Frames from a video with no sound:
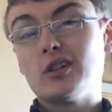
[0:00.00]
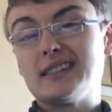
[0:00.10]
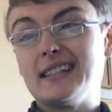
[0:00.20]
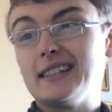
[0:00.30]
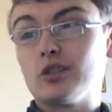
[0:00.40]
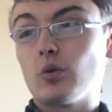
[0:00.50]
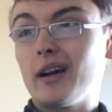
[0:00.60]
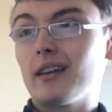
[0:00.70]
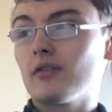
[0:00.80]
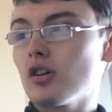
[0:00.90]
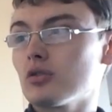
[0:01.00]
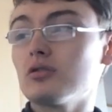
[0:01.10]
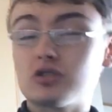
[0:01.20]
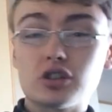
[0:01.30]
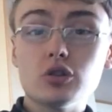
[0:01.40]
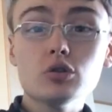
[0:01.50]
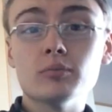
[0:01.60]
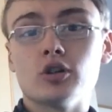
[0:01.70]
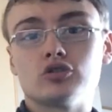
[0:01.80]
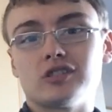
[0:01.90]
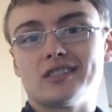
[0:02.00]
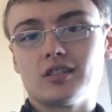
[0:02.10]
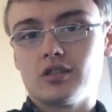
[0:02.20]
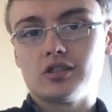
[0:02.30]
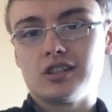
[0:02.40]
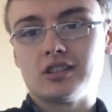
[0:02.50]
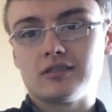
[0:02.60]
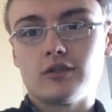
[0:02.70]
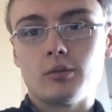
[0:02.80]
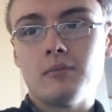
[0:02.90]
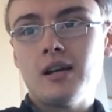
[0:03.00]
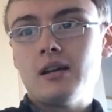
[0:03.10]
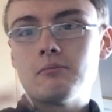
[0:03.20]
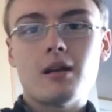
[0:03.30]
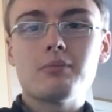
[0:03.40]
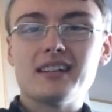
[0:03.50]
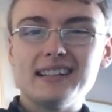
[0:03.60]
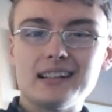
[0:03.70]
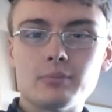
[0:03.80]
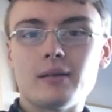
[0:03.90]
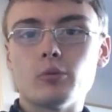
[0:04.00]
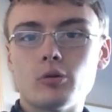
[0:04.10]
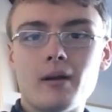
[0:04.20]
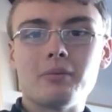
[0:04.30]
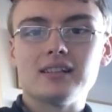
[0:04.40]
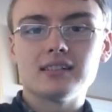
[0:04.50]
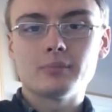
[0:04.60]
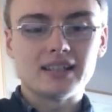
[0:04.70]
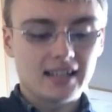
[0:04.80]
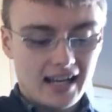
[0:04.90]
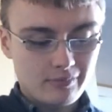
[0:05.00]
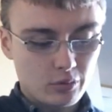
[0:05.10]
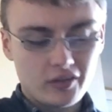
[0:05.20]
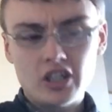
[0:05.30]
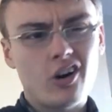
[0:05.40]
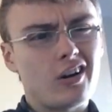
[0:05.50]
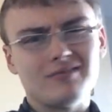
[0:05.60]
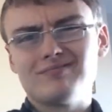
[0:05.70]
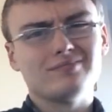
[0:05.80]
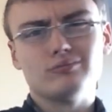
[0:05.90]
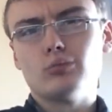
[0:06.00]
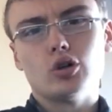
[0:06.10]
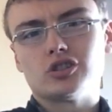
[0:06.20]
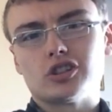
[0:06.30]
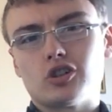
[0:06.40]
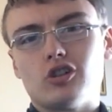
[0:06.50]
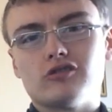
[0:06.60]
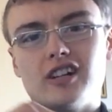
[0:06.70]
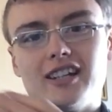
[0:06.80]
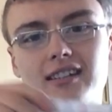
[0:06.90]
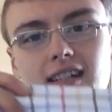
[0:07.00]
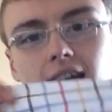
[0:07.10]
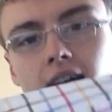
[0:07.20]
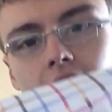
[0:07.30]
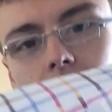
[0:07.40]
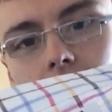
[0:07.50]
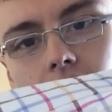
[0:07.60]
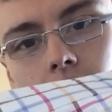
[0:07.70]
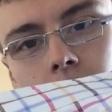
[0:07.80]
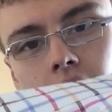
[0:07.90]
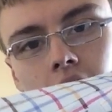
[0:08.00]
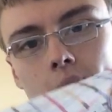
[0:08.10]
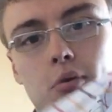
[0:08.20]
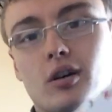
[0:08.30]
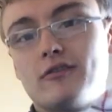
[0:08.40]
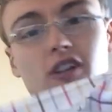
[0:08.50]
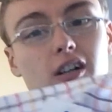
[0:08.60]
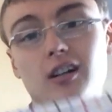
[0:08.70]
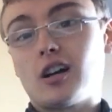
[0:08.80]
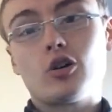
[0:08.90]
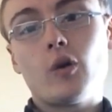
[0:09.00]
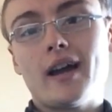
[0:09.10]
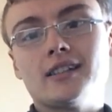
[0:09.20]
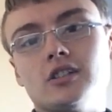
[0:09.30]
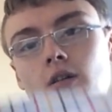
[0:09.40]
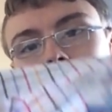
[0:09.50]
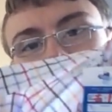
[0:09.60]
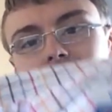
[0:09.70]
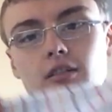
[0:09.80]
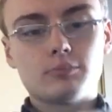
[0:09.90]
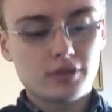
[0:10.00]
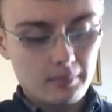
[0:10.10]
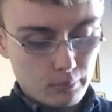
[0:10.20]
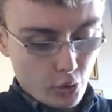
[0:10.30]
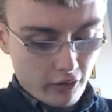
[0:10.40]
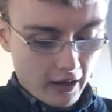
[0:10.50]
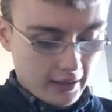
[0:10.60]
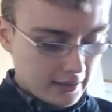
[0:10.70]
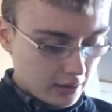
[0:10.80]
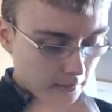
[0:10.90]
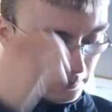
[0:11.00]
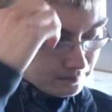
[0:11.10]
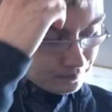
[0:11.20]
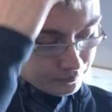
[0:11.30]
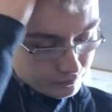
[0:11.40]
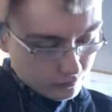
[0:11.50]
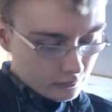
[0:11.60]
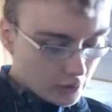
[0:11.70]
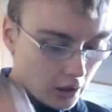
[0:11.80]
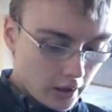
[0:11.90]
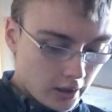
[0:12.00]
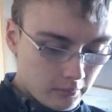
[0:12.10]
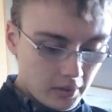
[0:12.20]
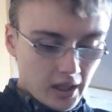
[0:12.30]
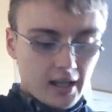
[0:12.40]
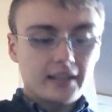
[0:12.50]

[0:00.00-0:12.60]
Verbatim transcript: £13. I've not done too much research into them. Maybe a little bit more, maybe a little bit less, but they're not much at all, really. But for £1, you know, nice little bread and butter item. And